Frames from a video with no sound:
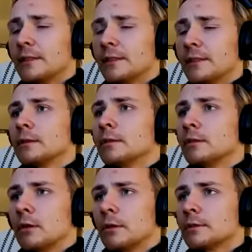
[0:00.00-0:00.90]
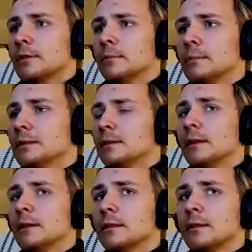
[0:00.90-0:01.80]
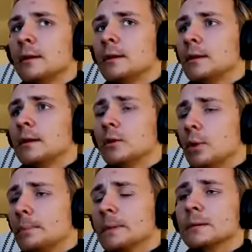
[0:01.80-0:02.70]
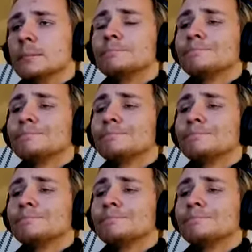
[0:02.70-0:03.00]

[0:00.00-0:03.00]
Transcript: tractors, constant maintenance, equipment.